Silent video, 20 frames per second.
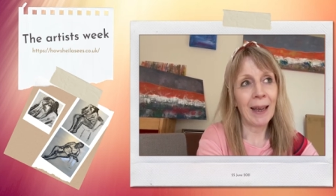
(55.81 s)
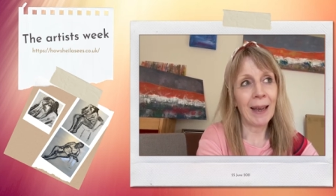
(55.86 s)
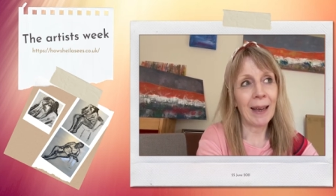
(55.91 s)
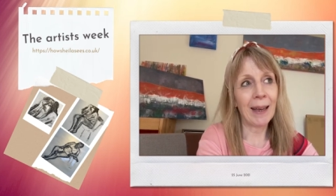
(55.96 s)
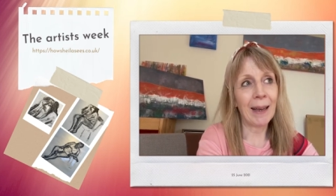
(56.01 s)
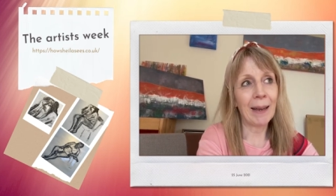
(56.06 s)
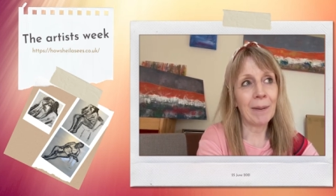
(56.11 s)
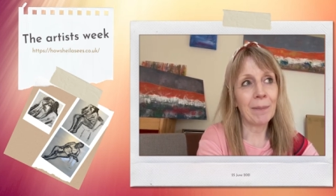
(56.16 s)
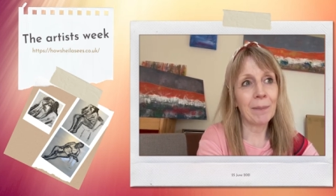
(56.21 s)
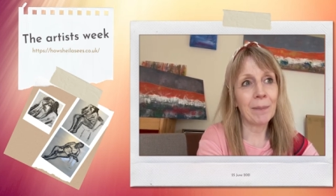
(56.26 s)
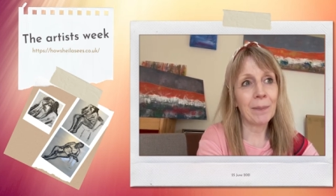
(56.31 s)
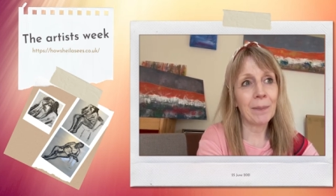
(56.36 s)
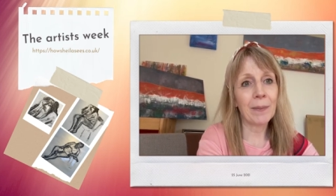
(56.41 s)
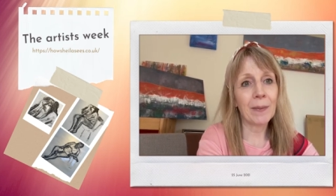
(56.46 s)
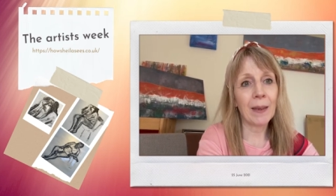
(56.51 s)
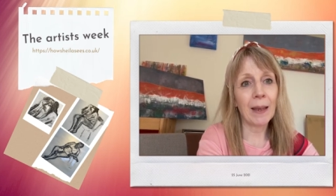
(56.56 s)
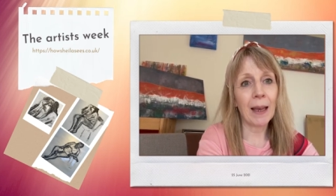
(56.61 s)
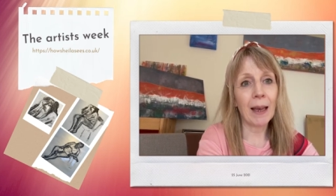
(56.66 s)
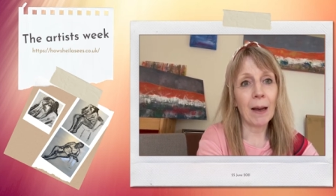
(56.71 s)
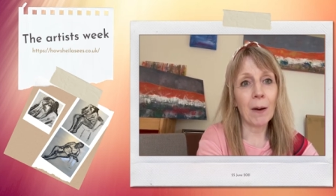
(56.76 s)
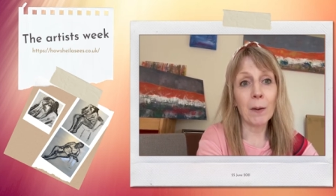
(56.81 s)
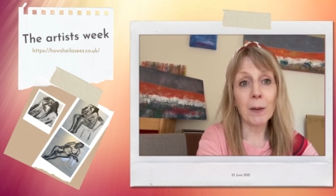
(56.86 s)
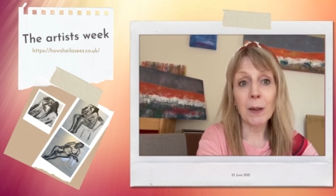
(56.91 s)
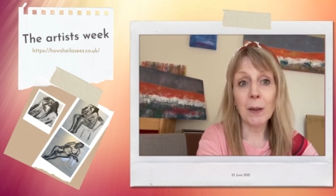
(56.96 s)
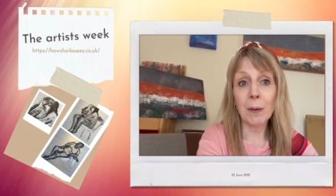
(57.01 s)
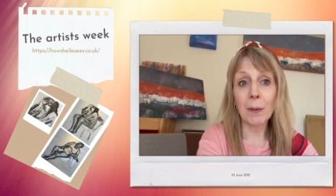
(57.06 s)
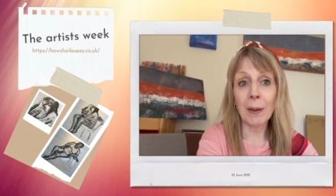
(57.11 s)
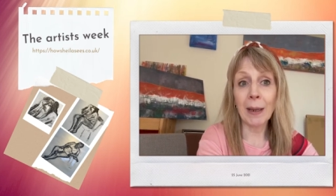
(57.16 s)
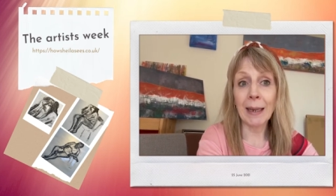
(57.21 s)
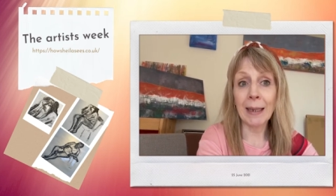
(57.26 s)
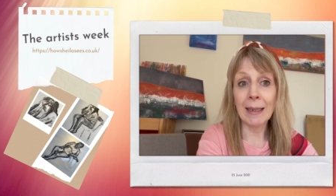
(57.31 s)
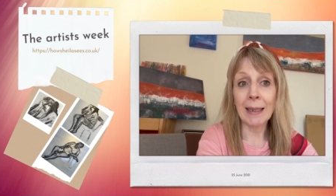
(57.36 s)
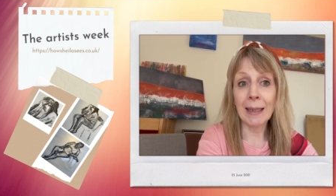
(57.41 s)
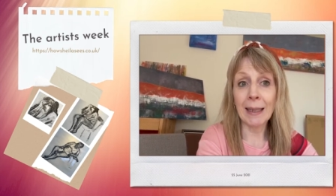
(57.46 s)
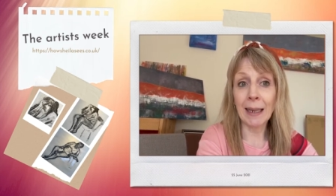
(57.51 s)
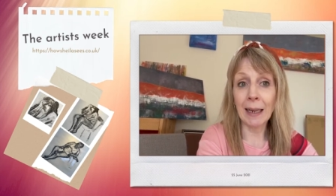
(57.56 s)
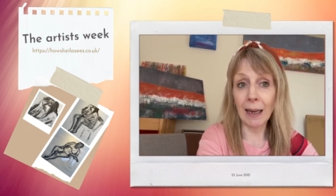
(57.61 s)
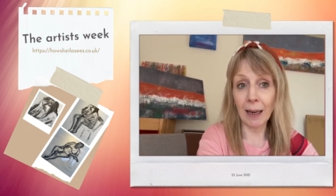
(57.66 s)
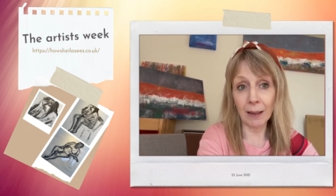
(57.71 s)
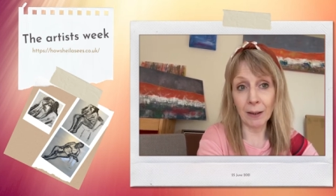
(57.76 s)
Um, also, it's
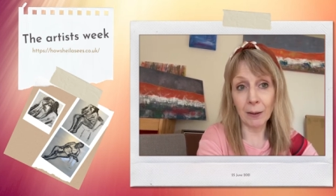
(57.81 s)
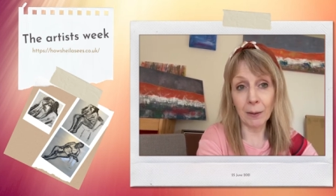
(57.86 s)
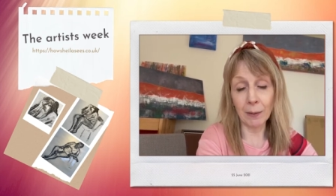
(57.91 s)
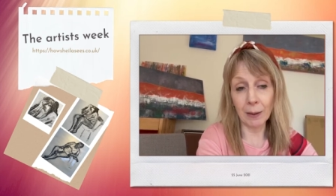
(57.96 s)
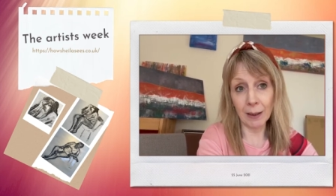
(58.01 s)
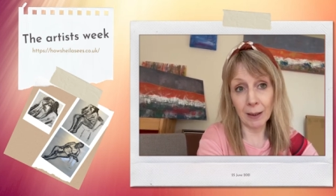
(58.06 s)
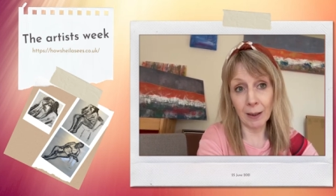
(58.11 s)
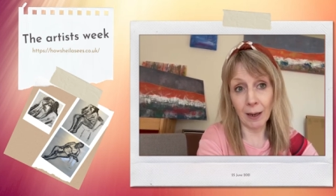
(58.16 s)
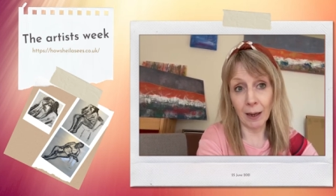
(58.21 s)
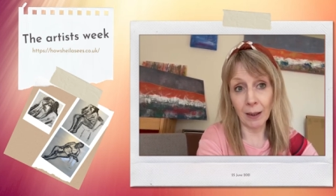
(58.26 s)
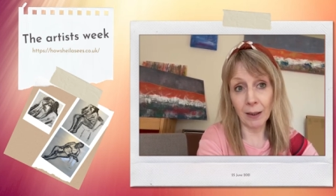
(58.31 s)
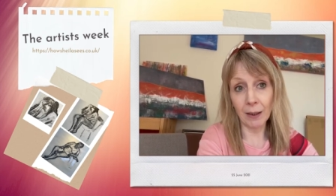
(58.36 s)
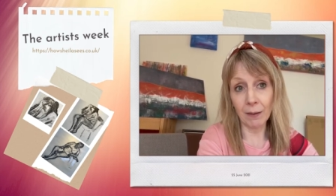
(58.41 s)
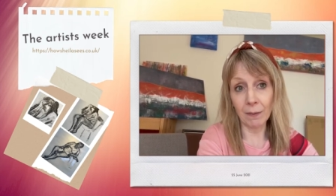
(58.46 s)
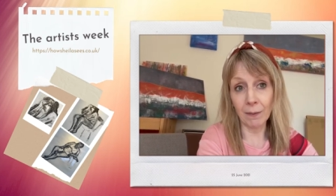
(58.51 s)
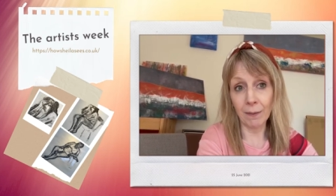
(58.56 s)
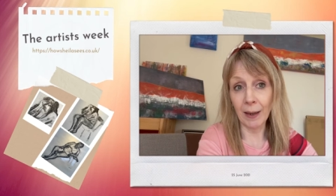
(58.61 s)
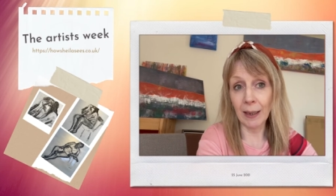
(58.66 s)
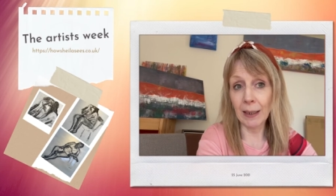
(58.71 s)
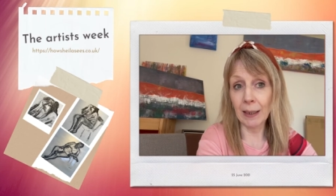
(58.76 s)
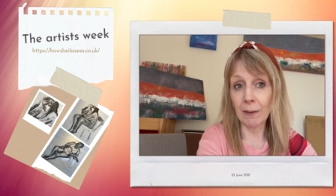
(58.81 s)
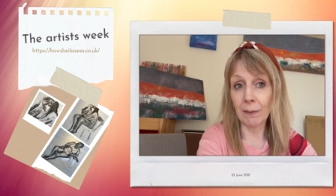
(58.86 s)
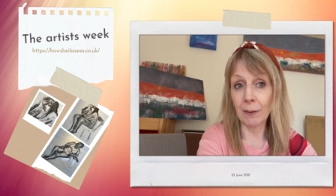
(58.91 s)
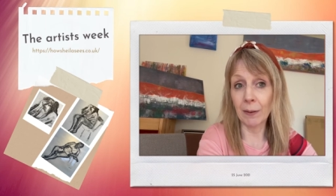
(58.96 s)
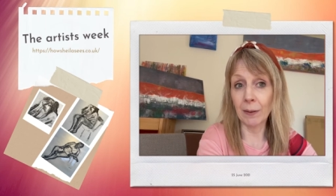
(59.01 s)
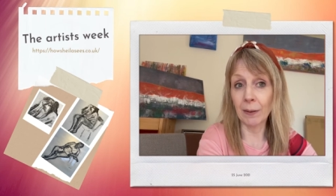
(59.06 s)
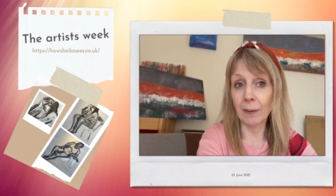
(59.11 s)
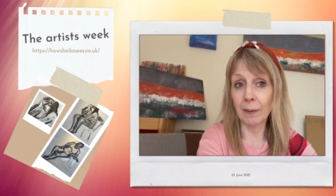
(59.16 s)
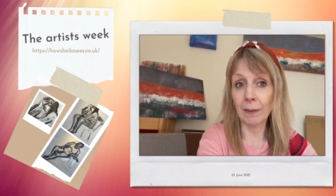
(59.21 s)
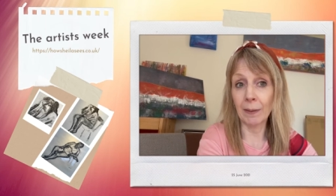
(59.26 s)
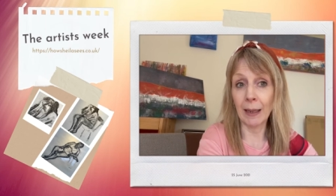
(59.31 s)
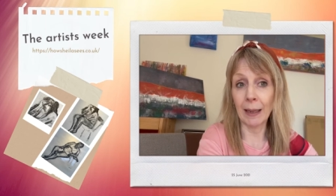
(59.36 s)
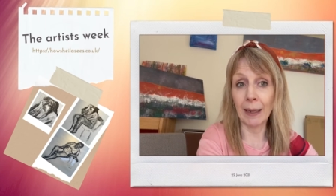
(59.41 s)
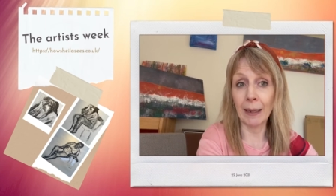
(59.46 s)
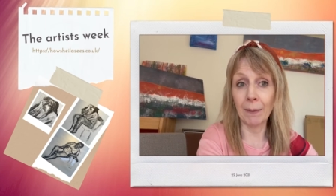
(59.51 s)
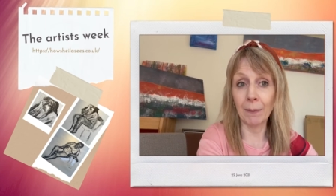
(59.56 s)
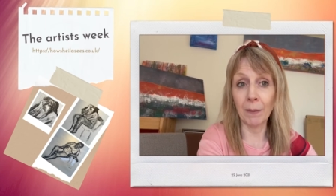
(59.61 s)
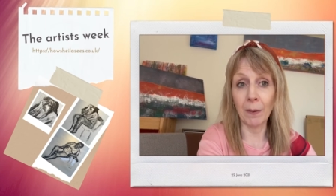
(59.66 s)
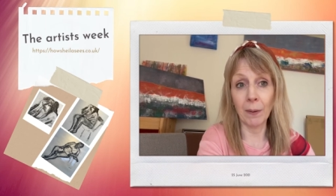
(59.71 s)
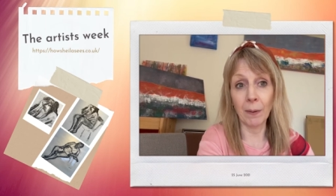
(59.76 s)
the Glasgow International Festival
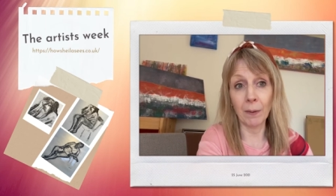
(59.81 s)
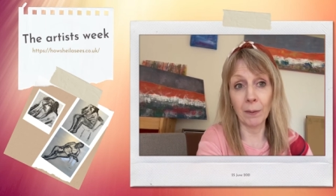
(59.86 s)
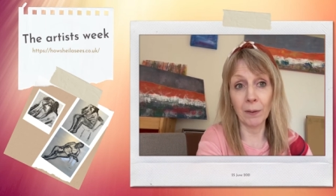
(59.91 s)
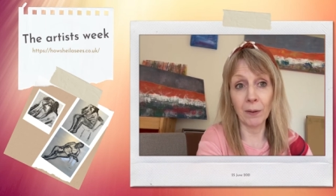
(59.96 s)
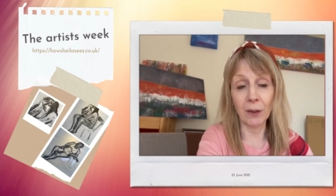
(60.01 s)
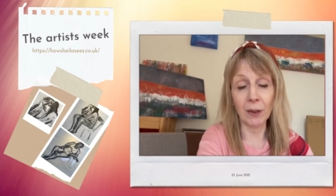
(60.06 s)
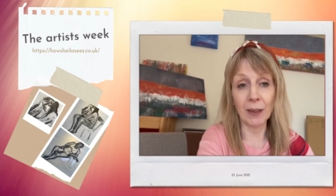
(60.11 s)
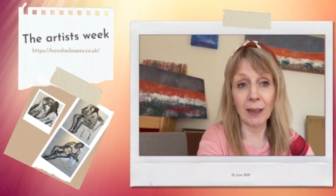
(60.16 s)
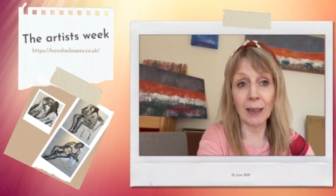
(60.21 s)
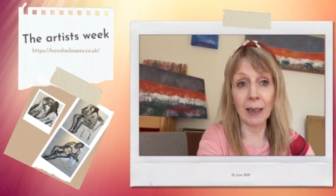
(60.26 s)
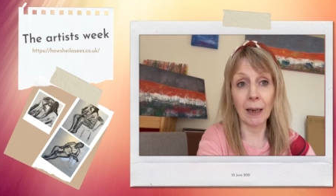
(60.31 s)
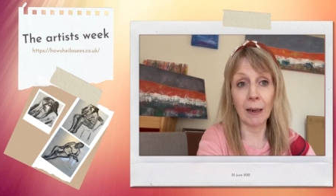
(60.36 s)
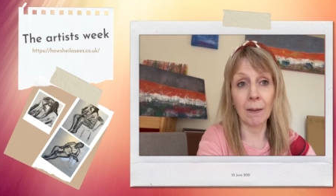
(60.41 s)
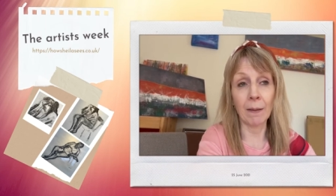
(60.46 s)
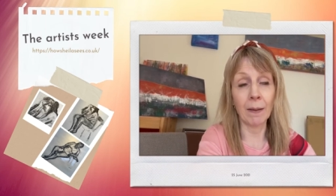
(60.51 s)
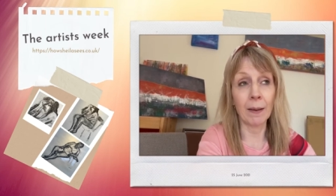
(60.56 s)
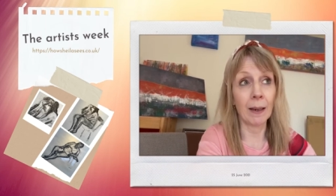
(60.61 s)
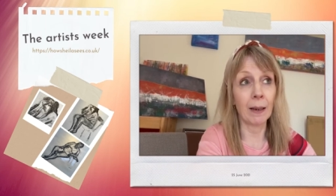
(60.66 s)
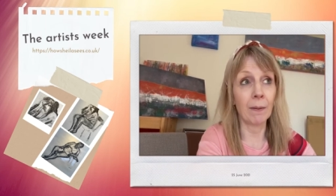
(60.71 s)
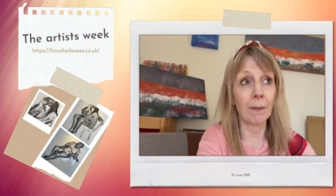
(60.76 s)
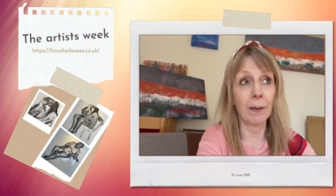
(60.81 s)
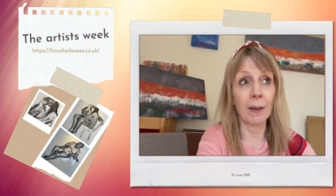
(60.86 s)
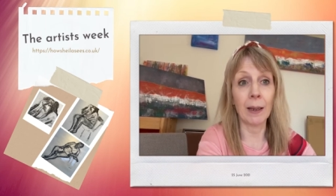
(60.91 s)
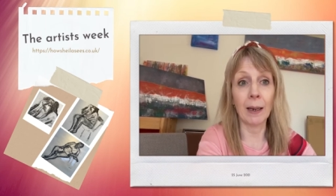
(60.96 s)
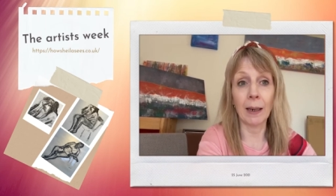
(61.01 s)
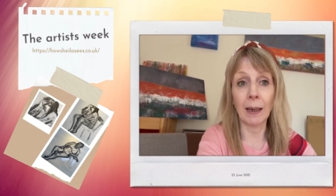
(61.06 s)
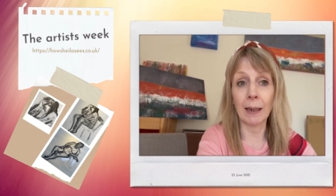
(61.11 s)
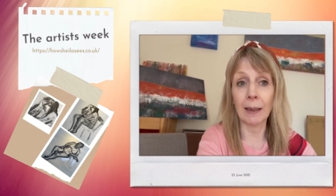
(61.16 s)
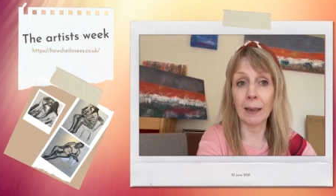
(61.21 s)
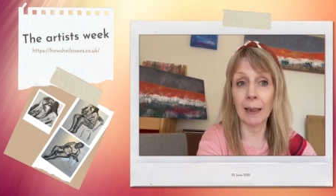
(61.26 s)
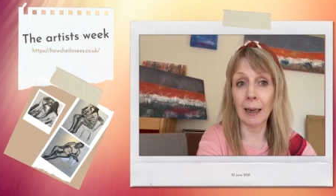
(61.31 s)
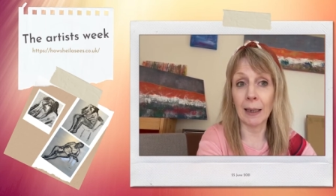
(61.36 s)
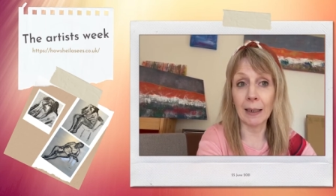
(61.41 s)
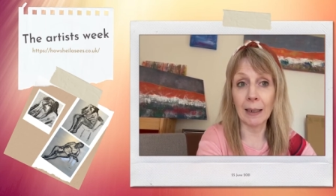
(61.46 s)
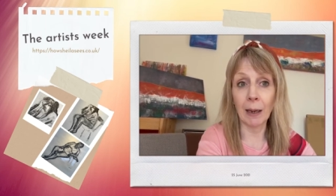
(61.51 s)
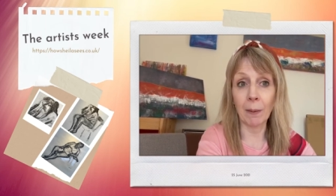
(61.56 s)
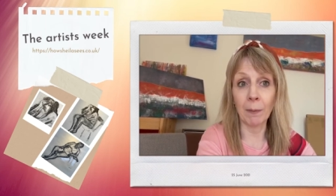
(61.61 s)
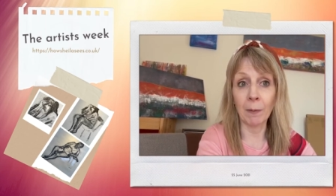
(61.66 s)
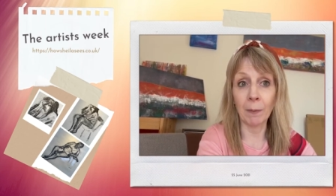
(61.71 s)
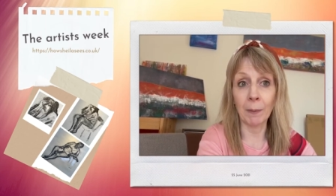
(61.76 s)
um, on just now, I think, for the next
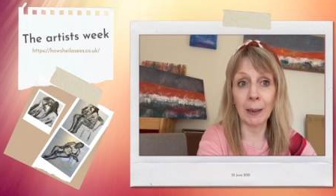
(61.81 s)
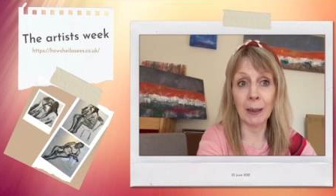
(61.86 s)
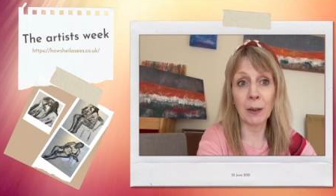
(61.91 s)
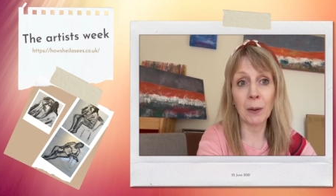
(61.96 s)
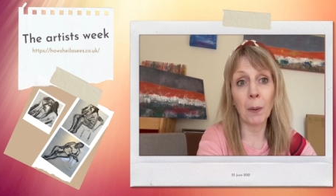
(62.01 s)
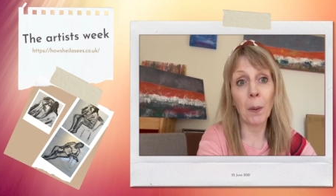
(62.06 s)
couple of weeks.